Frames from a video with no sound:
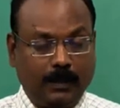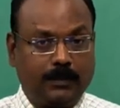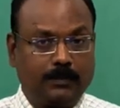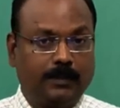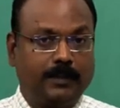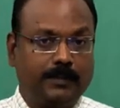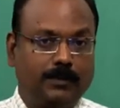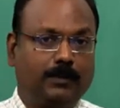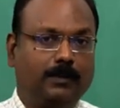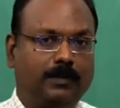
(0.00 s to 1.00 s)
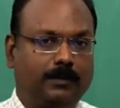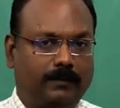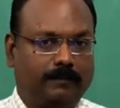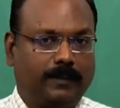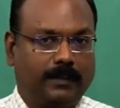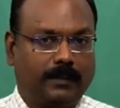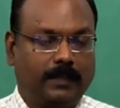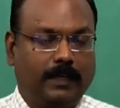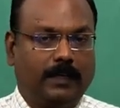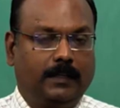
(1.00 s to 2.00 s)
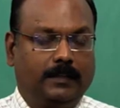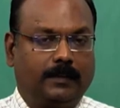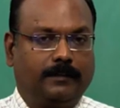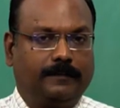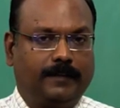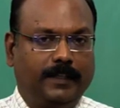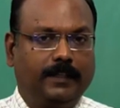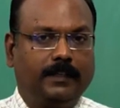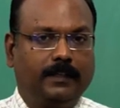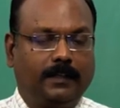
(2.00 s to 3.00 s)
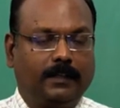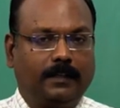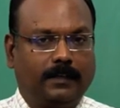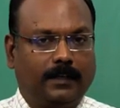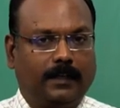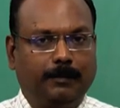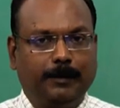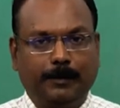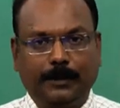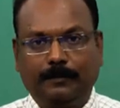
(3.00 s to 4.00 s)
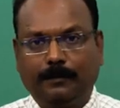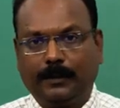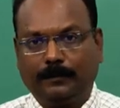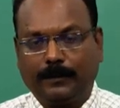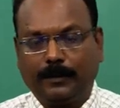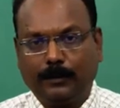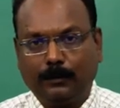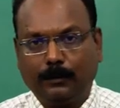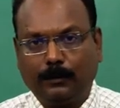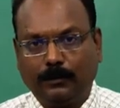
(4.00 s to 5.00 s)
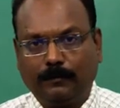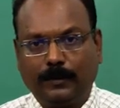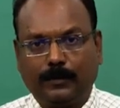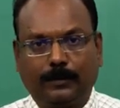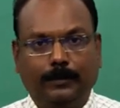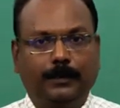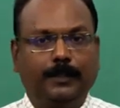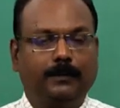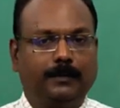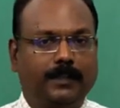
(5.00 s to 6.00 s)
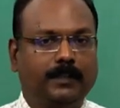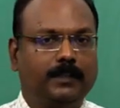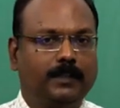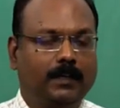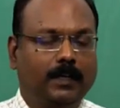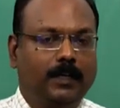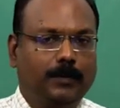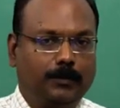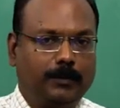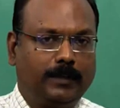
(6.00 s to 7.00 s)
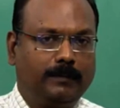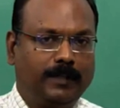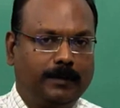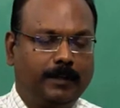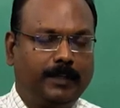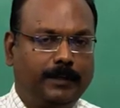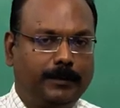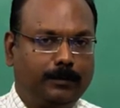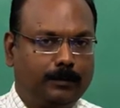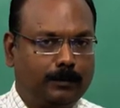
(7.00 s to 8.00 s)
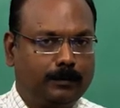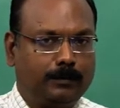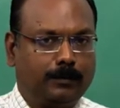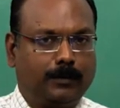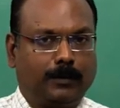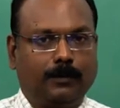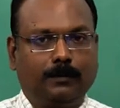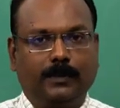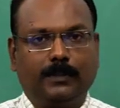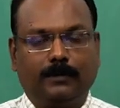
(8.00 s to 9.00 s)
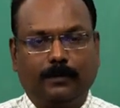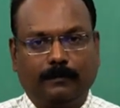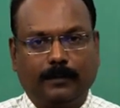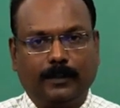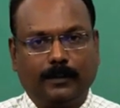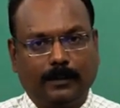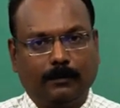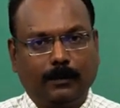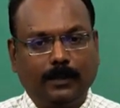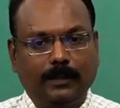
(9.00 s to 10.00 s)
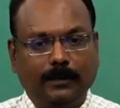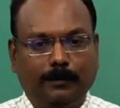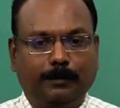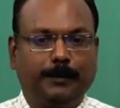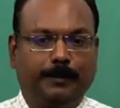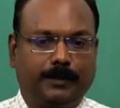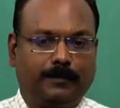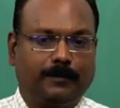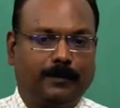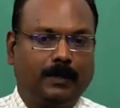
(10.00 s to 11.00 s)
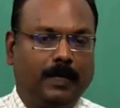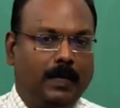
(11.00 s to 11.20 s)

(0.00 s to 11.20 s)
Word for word: actually resolve the conflicts. Instead of thinking that I'll be peaceful if there are no conflicts, you need to think that you should have the ability to sort out these conflicts and only then you will be peaceful.